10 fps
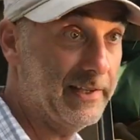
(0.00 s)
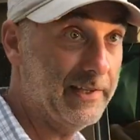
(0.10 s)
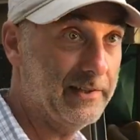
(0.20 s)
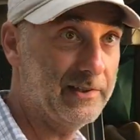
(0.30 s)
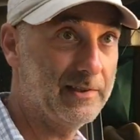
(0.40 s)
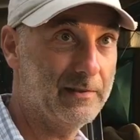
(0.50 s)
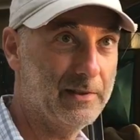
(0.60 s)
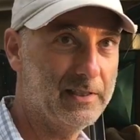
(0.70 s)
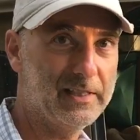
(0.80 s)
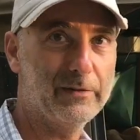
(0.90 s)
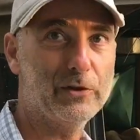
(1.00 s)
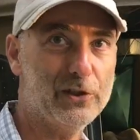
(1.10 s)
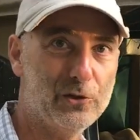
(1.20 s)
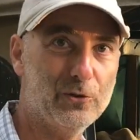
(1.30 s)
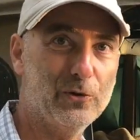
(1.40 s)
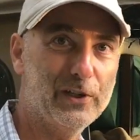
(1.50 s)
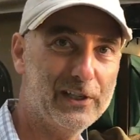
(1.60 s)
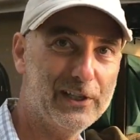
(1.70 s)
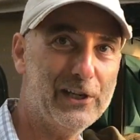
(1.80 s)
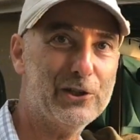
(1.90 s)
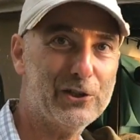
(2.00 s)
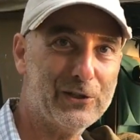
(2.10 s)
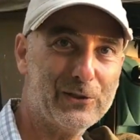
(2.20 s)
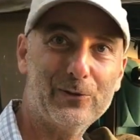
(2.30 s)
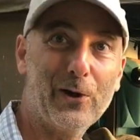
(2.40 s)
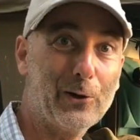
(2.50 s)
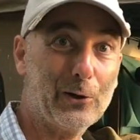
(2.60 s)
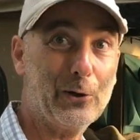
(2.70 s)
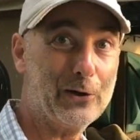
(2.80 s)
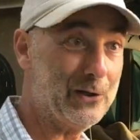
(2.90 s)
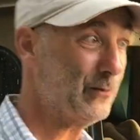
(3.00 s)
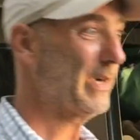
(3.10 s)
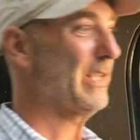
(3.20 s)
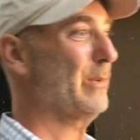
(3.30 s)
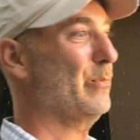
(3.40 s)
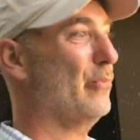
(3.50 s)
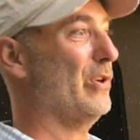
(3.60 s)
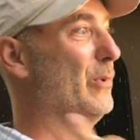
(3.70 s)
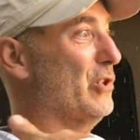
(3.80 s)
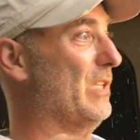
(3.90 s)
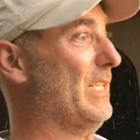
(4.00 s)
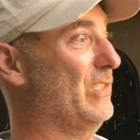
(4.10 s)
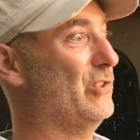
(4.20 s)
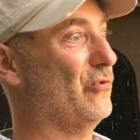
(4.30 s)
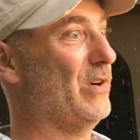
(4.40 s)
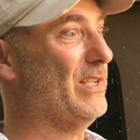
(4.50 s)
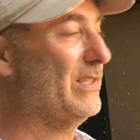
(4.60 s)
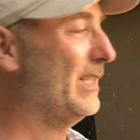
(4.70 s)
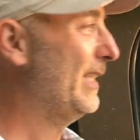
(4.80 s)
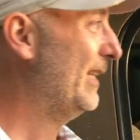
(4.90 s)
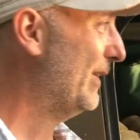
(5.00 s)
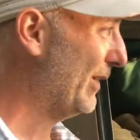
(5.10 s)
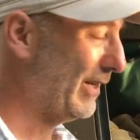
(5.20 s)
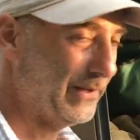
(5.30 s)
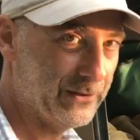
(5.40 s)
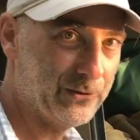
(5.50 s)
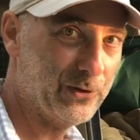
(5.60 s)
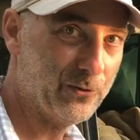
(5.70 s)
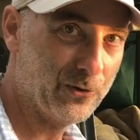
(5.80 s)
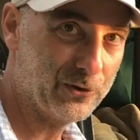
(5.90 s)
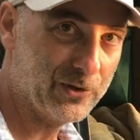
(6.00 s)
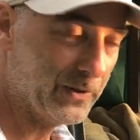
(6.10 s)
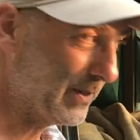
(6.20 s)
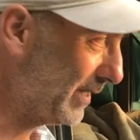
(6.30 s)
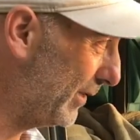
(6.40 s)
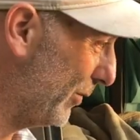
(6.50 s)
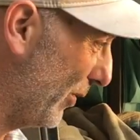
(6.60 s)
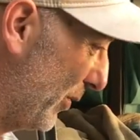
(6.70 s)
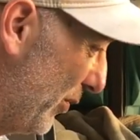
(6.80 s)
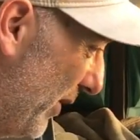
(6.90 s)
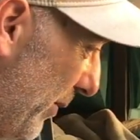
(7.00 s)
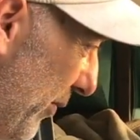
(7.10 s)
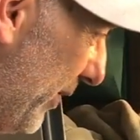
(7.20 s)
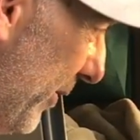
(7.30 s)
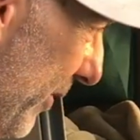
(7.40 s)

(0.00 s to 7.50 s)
it's 72 inches. So I got lucky, so I can pretty much lay straight. So it worked pretty